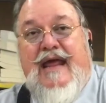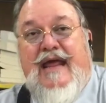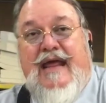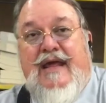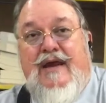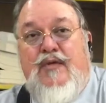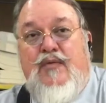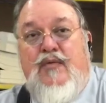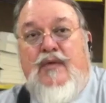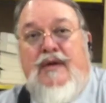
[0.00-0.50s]

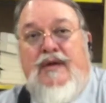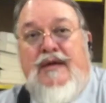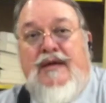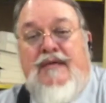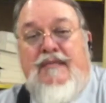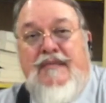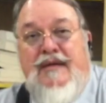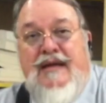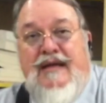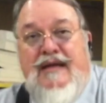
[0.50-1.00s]
It will
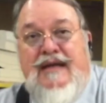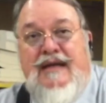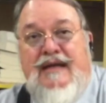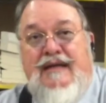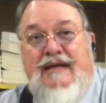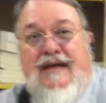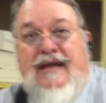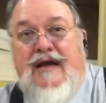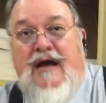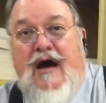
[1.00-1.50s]

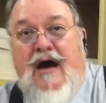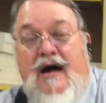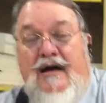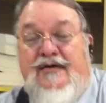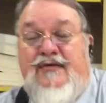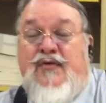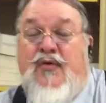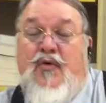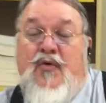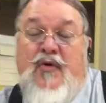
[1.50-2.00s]
immediately
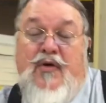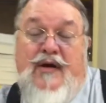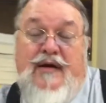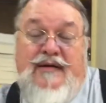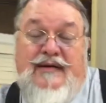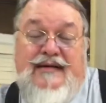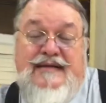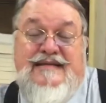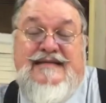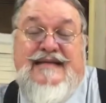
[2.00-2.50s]
cause, or at
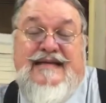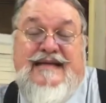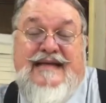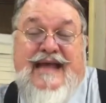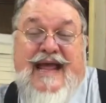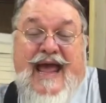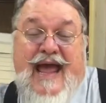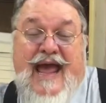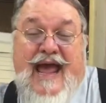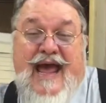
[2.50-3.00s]
least it
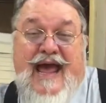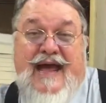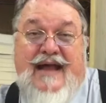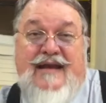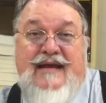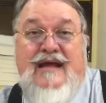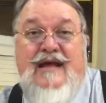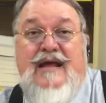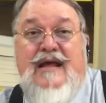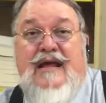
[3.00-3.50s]

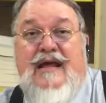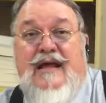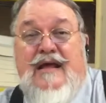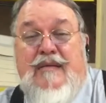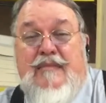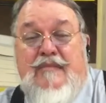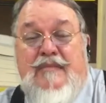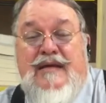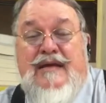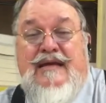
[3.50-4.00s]
can
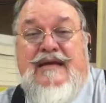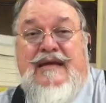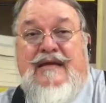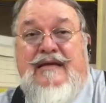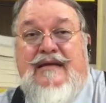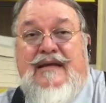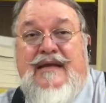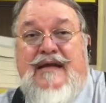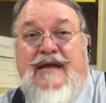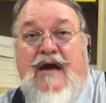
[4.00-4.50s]

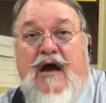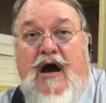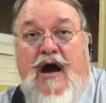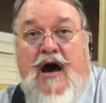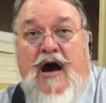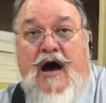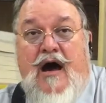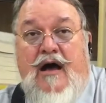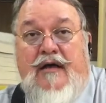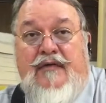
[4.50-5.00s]
immediately
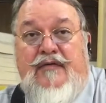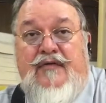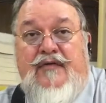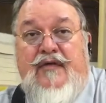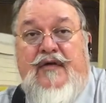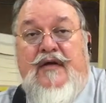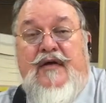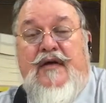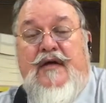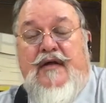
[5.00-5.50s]
cause,
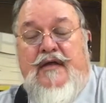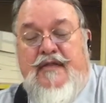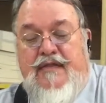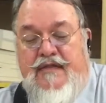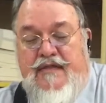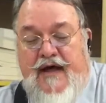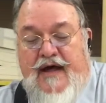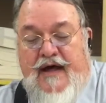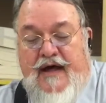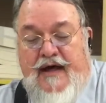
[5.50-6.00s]

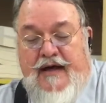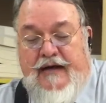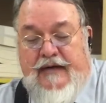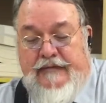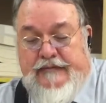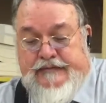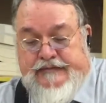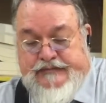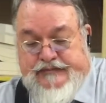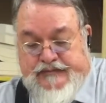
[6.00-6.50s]
the
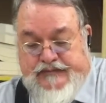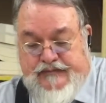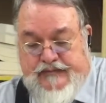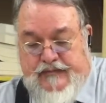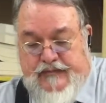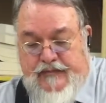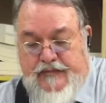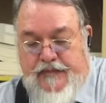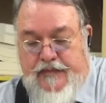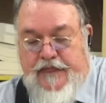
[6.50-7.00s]

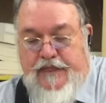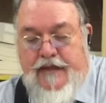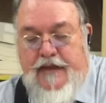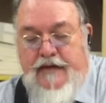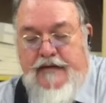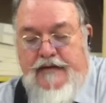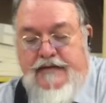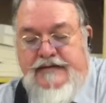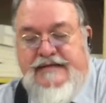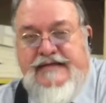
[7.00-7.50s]

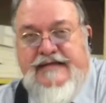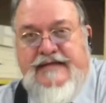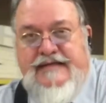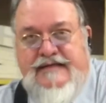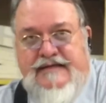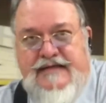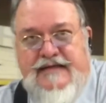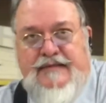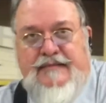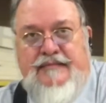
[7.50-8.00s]

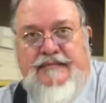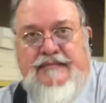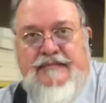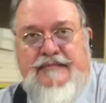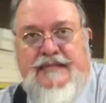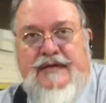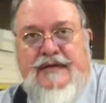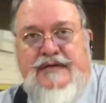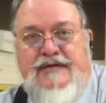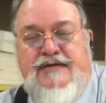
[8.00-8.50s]
system
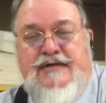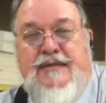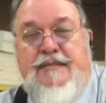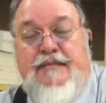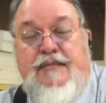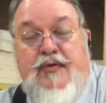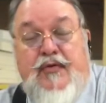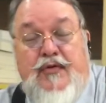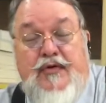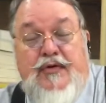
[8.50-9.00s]
to
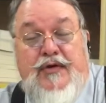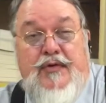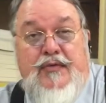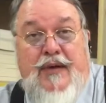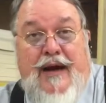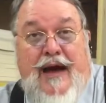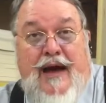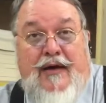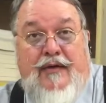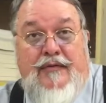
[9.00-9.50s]
boot you
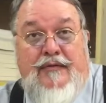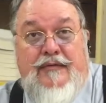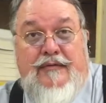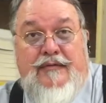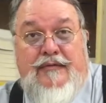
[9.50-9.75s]
out.